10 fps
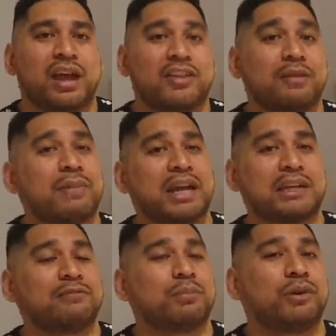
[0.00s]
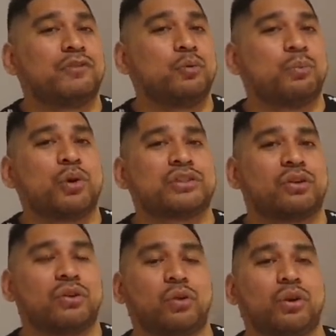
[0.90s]
And they may even put a few points
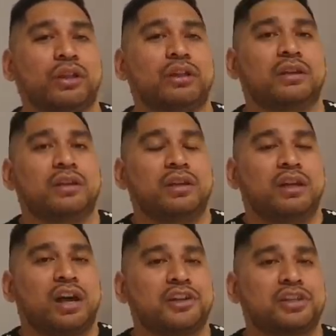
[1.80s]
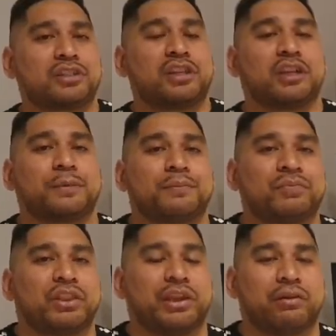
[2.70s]
on early. I just think
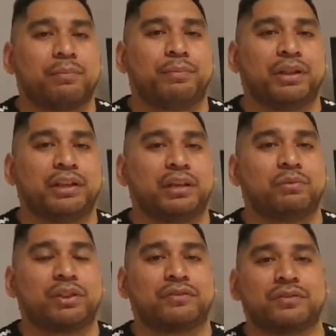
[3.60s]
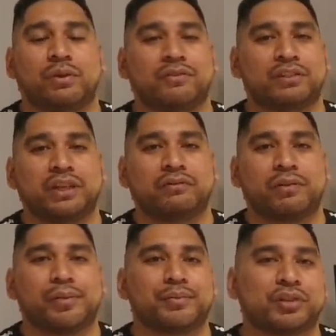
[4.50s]
their ability, what I've seen
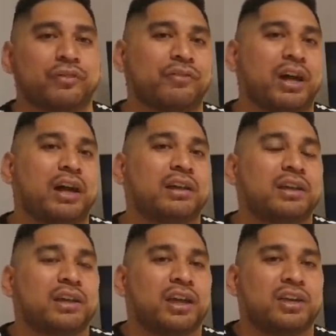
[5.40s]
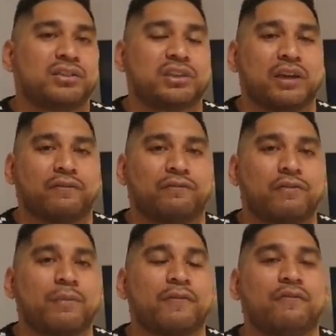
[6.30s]
from them so far, is that
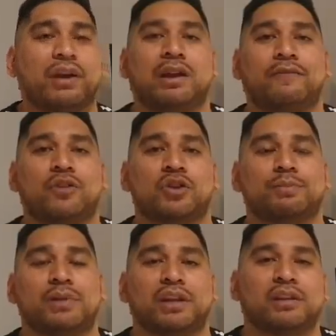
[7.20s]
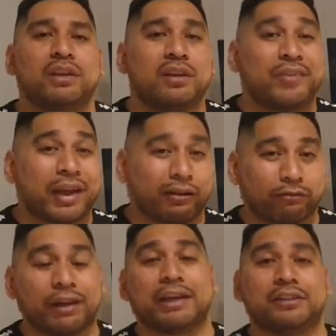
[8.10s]
from the very first minute, they are
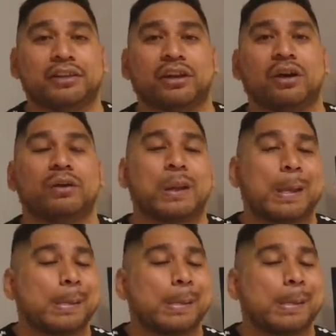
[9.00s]
ready to go.